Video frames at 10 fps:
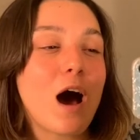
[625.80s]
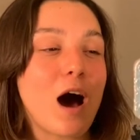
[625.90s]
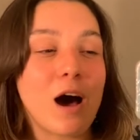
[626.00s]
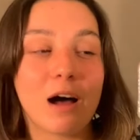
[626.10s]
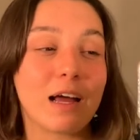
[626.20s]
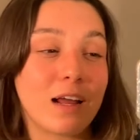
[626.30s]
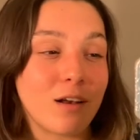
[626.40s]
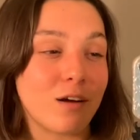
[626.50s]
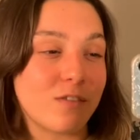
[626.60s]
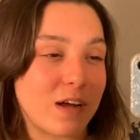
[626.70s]
I
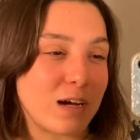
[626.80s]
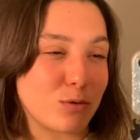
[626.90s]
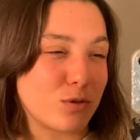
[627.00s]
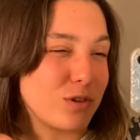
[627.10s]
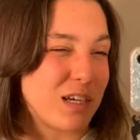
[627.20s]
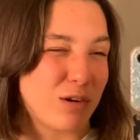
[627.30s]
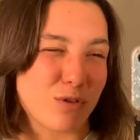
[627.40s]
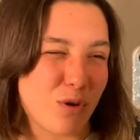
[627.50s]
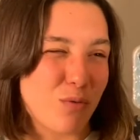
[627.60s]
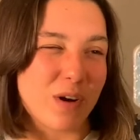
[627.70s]
love outdoors. I
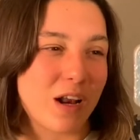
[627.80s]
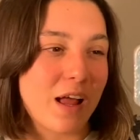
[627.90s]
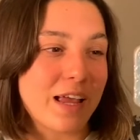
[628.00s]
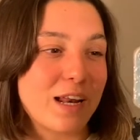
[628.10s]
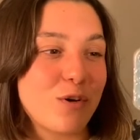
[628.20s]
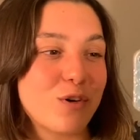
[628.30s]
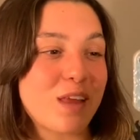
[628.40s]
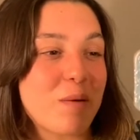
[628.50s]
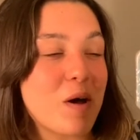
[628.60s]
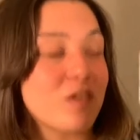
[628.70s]
don't really like indoors
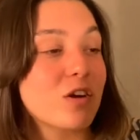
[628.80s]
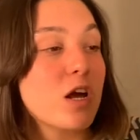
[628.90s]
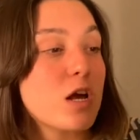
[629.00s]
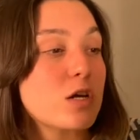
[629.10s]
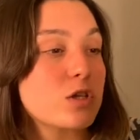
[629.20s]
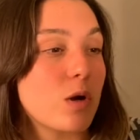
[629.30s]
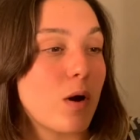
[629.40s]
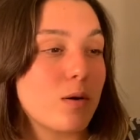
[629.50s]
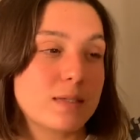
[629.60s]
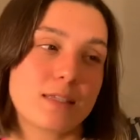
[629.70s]
that much. So
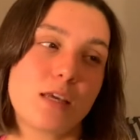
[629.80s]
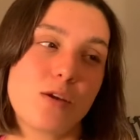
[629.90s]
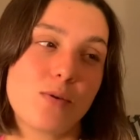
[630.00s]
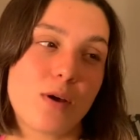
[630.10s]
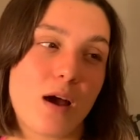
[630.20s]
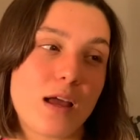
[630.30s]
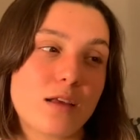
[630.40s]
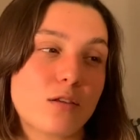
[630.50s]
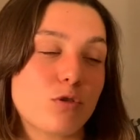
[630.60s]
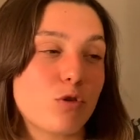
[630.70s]
I'll see you
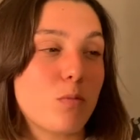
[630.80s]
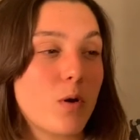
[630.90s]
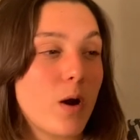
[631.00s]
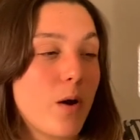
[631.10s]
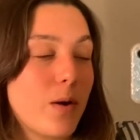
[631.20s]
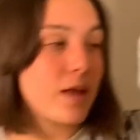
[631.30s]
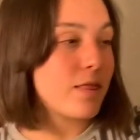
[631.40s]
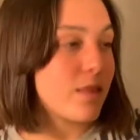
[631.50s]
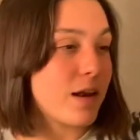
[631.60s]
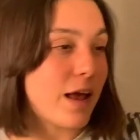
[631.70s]
guys tomorrow
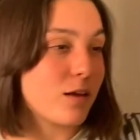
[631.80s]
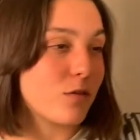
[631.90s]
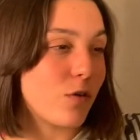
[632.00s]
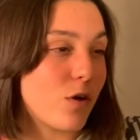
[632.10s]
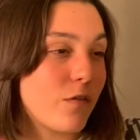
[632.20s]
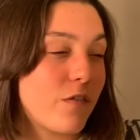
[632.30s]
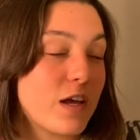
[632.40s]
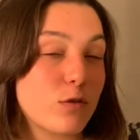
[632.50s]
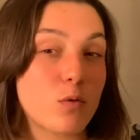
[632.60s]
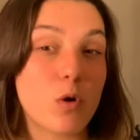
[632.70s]
in the next vlog.
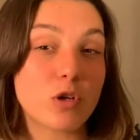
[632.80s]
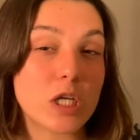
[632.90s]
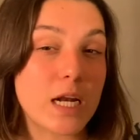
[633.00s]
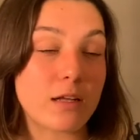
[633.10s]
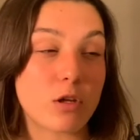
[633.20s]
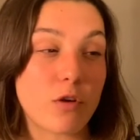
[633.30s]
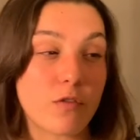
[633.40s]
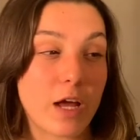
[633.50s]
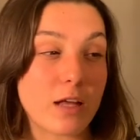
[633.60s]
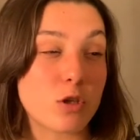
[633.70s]
Thanks for watching, and don't
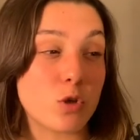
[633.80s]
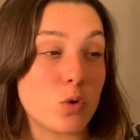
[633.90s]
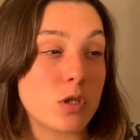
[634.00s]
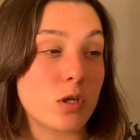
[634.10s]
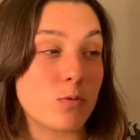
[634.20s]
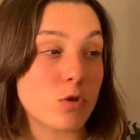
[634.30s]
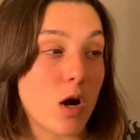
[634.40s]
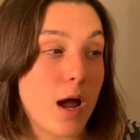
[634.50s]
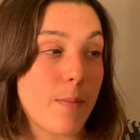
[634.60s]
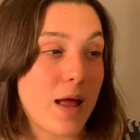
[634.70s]
forget to
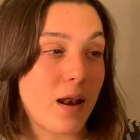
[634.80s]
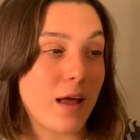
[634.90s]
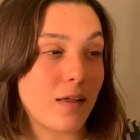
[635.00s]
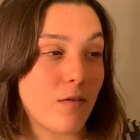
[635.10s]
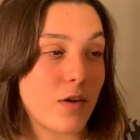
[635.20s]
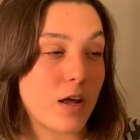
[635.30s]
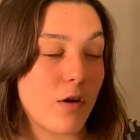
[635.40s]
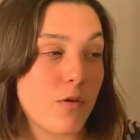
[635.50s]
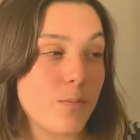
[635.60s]
subscribe and like the video.